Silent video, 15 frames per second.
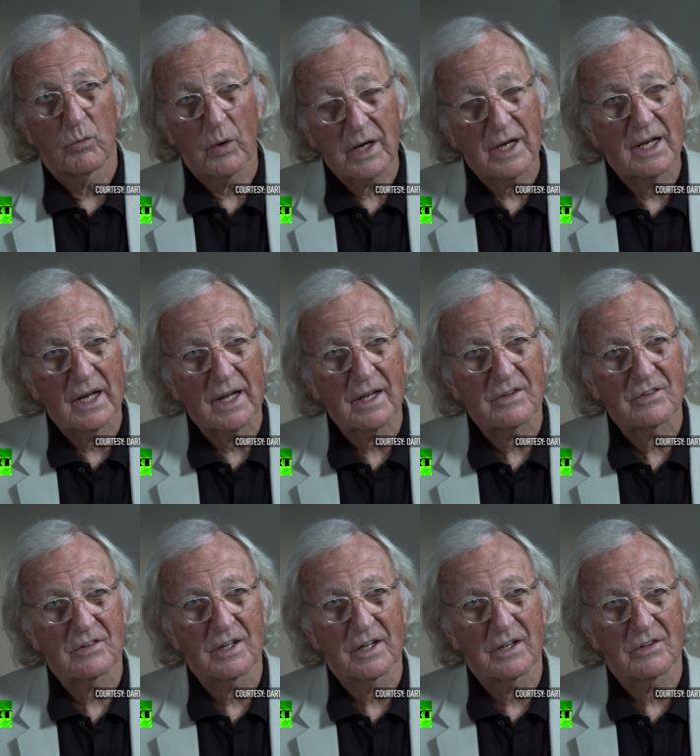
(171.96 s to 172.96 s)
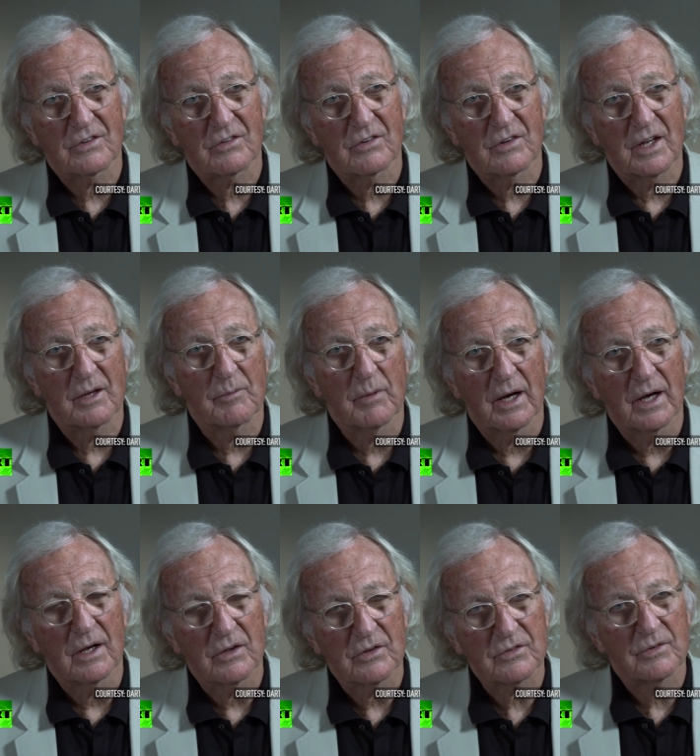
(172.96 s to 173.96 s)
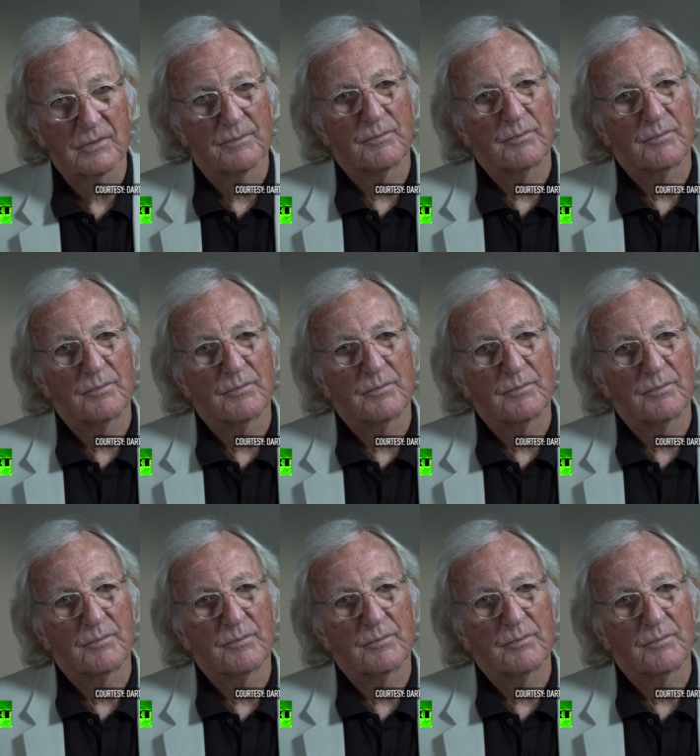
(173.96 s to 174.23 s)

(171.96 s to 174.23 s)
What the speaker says: Wikileaks and its emails.